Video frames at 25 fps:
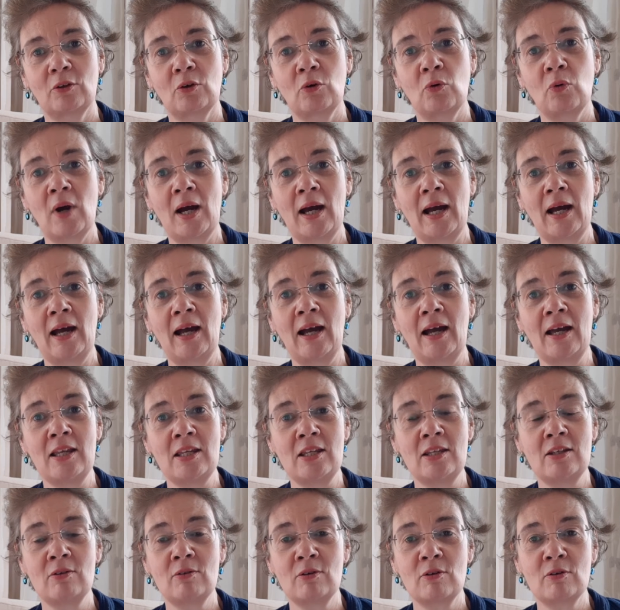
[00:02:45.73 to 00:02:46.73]
where
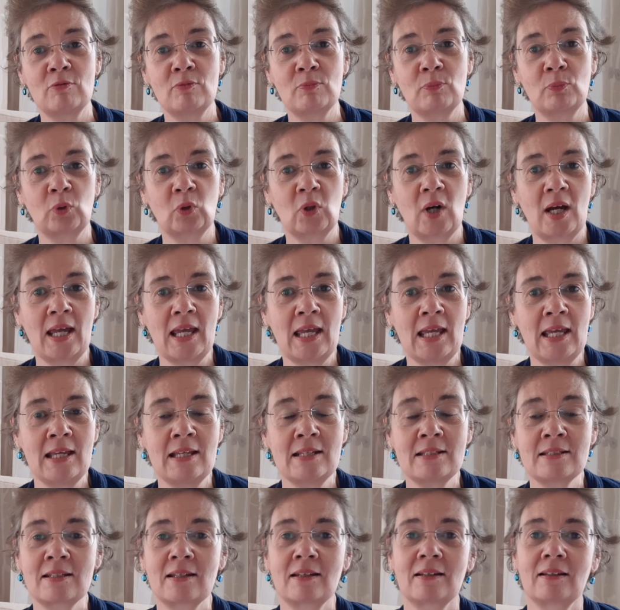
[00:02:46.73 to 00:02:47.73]
you have
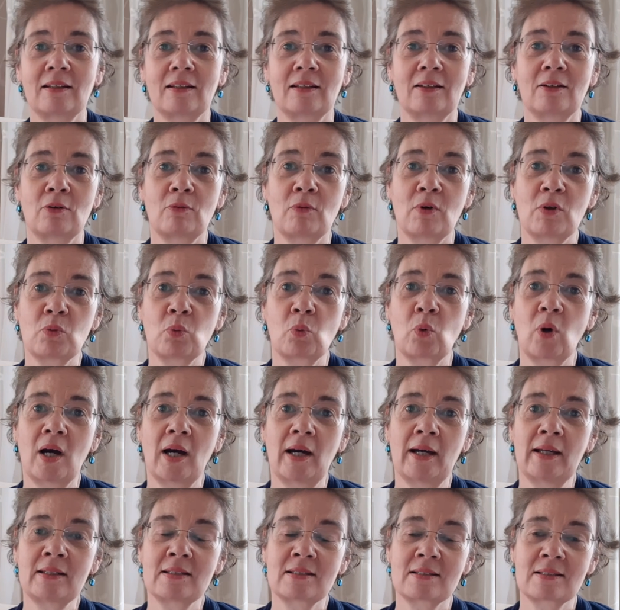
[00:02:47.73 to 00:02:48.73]
prayed with
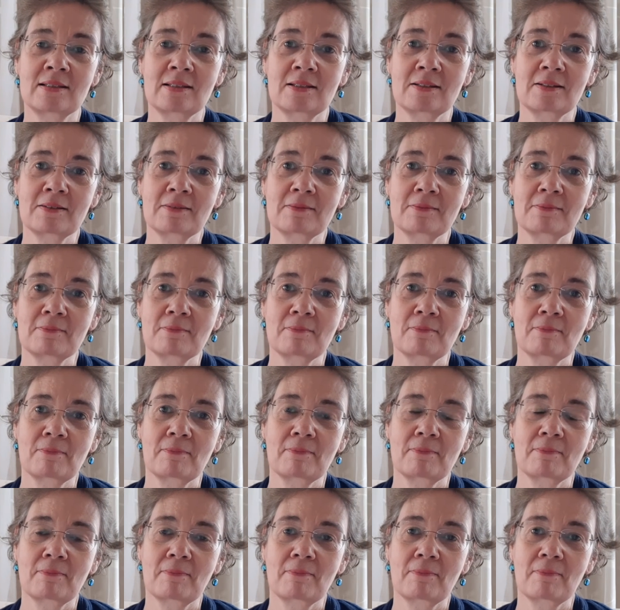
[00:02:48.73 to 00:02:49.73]
words,
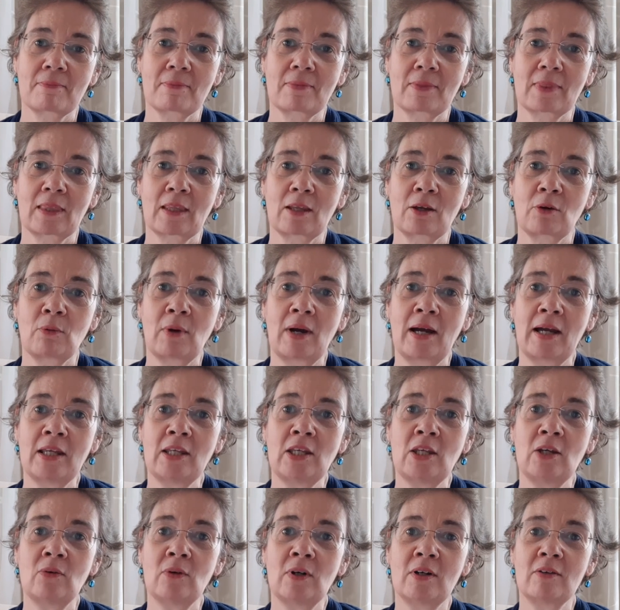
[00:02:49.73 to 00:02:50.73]
where
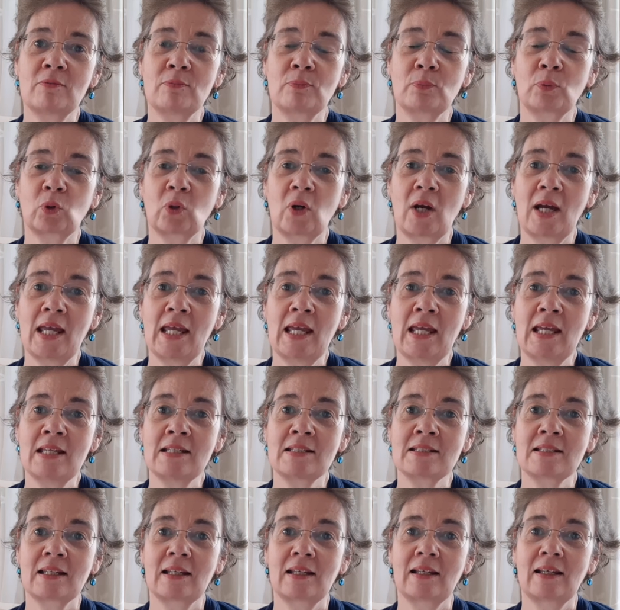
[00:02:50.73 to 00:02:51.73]
you have
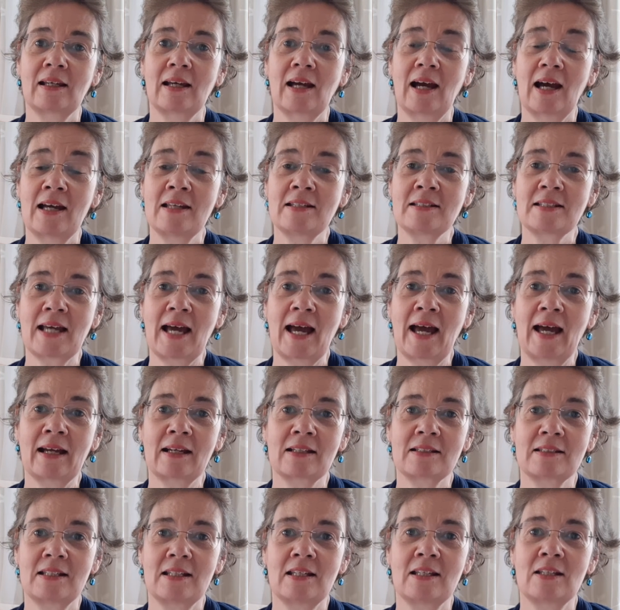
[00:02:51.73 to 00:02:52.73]
prayed and
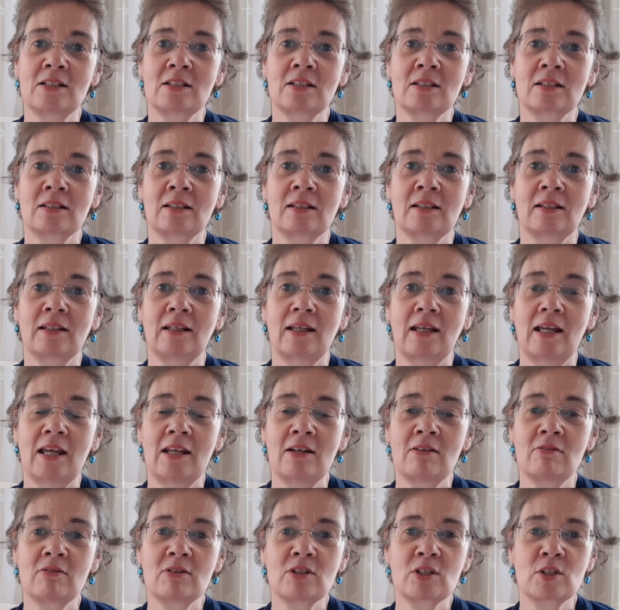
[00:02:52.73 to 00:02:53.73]
acted
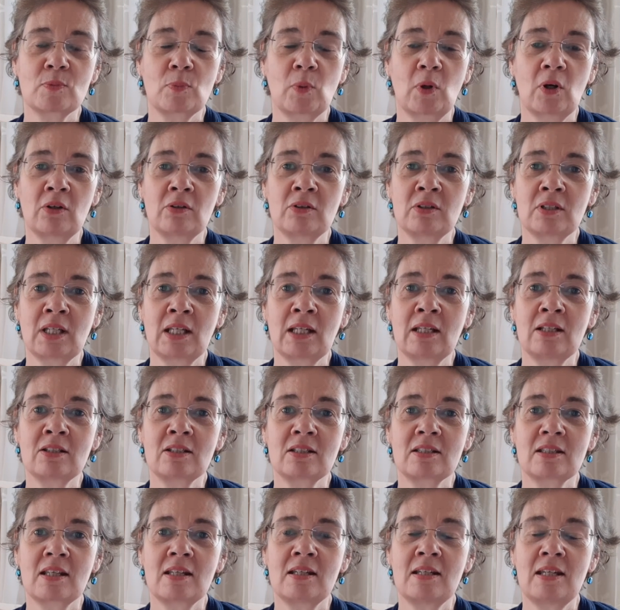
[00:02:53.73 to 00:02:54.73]
in responding
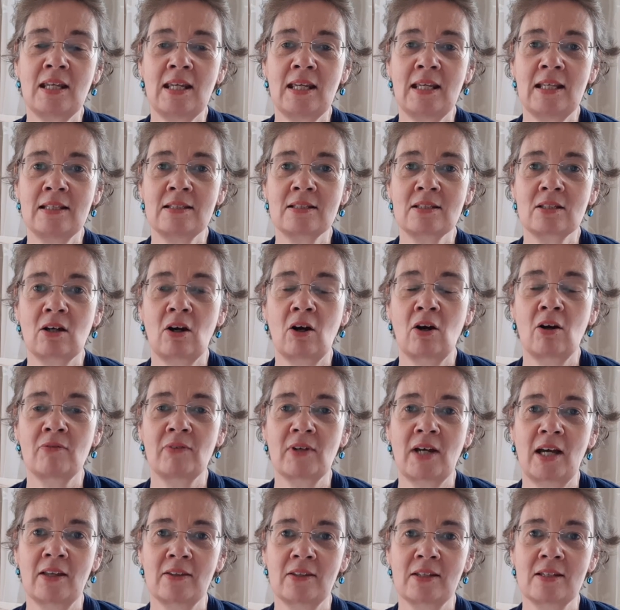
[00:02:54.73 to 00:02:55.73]
to the needs of
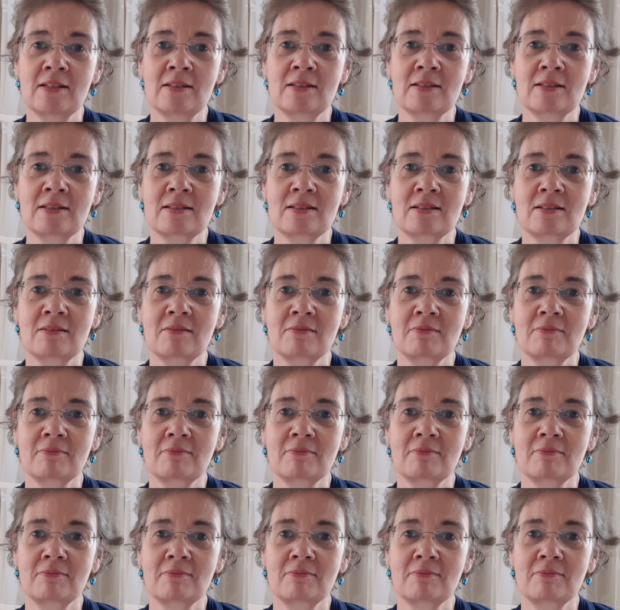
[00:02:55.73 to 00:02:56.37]
others,